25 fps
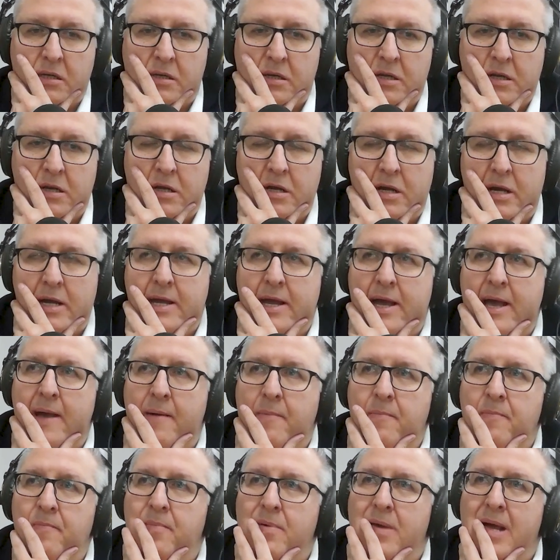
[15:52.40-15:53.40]
Could
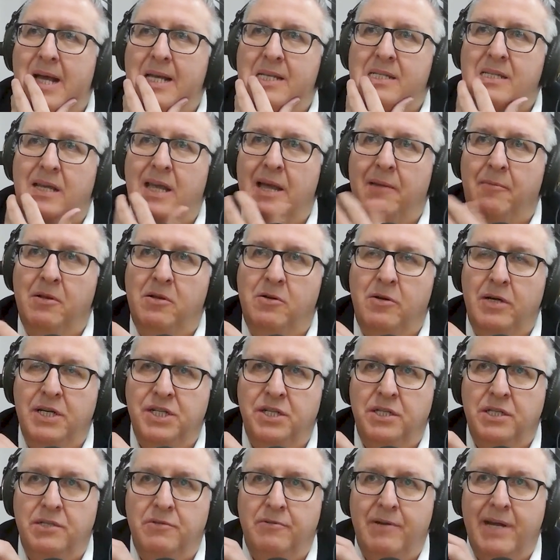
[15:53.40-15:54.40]
I ask a couple of
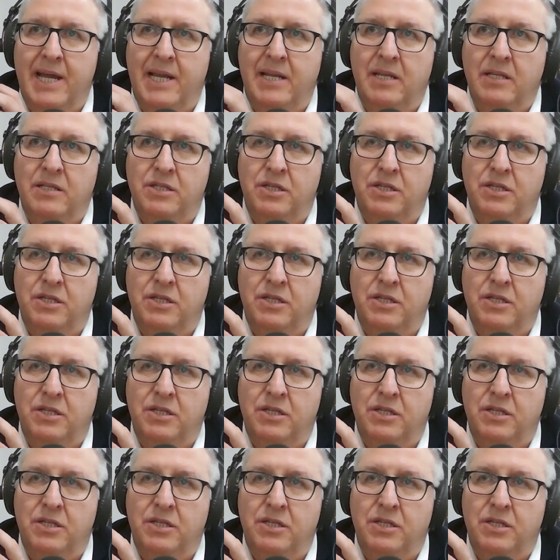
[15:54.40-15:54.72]
questions around it